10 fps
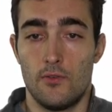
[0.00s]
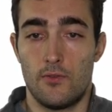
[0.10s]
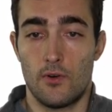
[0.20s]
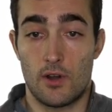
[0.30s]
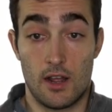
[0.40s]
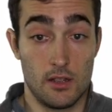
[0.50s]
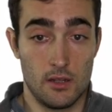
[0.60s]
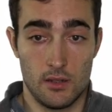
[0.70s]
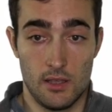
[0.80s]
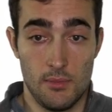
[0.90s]

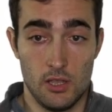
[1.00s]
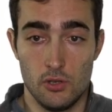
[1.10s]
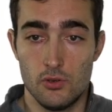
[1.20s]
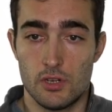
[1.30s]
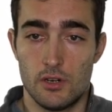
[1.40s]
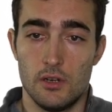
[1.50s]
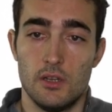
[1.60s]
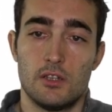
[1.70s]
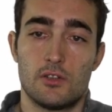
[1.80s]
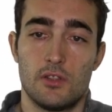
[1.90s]
a given user.
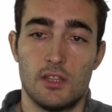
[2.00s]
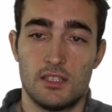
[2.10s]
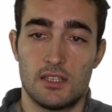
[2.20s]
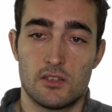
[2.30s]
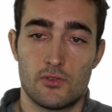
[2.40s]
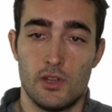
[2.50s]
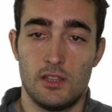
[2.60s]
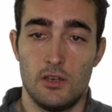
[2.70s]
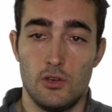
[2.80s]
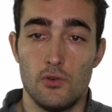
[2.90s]
So in that sense,
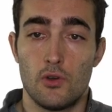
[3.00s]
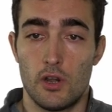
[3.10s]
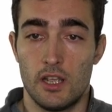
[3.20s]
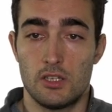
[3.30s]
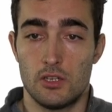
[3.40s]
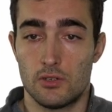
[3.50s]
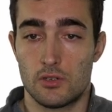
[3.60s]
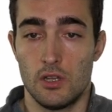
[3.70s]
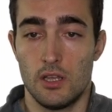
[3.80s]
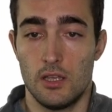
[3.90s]
creating new
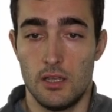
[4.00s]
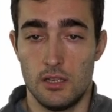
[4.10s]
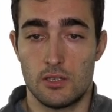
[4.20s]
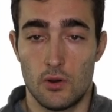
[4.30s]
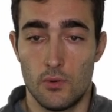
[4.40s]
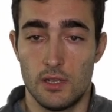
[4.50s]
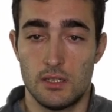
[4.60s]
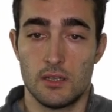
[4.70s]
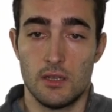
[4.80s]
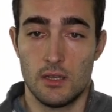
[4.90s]
connections, it is
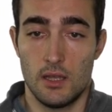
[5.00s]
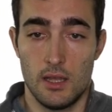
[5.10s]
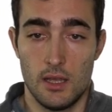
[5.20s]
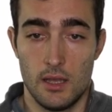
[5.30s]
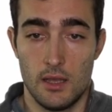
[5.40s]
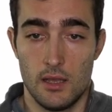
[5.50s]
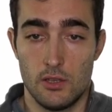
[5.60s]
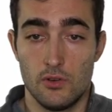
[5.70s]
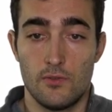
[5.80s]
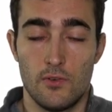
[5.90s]
always
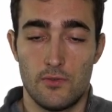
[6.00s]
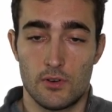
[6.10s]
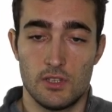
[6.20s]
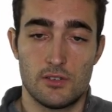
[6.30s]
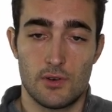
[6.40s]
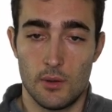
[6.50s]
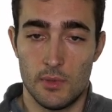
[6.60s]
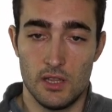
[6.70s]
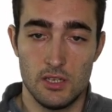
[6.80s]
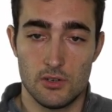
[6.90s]
useful for this
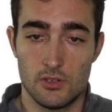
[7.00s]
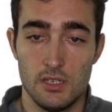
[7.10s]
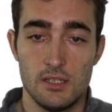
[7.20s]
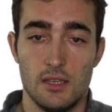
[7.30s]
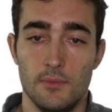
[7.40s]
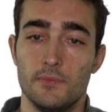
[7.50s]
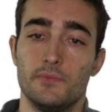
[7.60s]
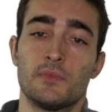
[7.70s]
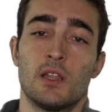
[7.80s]
recommendation system.